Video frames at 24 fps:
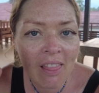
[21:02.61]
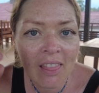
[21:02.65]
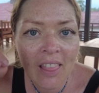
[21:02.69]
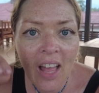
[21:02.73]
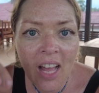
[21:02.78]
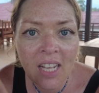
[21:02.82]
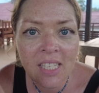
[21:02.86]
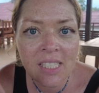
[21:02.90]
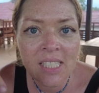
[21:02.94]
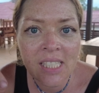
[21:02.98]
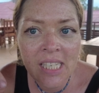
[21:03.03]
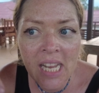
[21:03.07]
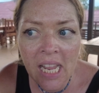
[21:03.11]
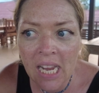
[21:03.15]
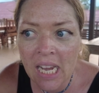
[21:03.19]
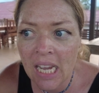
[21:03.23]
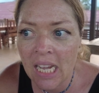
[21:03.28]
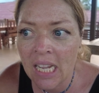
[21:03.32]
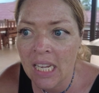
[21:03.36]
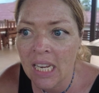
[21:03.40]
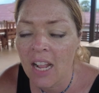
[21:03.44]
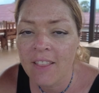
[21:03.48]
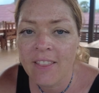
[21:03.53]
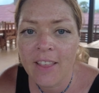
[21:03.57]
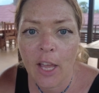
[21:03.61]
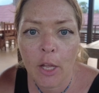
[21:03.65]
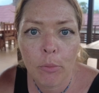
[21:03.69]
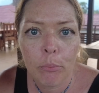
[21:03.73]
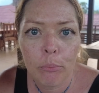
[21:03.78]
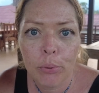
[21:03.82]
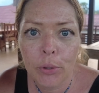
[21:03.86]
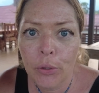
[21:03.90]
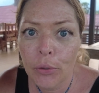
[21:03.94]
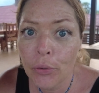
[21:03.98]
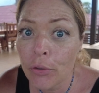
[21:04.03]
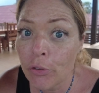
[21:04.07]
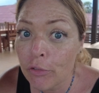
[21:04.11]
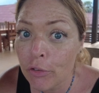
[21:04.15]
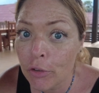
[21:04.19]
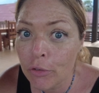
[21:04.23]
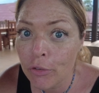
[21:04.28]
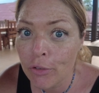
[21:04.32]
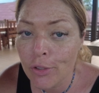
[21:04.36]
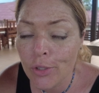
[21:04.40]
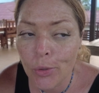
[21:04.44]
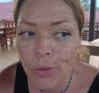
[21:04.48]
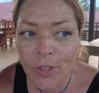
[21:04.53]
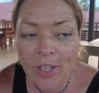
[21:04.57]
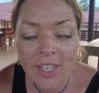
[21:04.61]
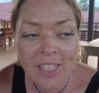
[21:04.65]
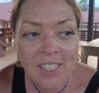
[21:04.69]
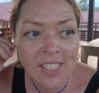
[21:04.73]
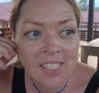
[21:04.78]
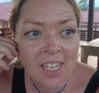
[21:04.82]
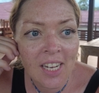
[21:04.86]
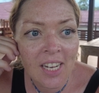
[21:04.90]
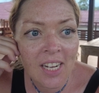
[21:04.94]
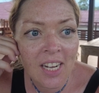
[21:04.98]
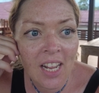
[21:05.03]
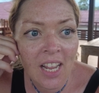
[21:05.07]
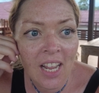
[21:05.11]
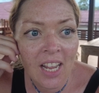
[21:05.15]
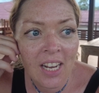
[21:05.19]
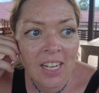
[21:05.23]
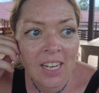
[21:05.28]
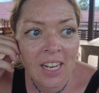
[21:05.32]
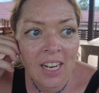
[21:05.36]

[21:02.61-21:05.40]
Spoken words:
Last night at that beautiful resort I stayed at,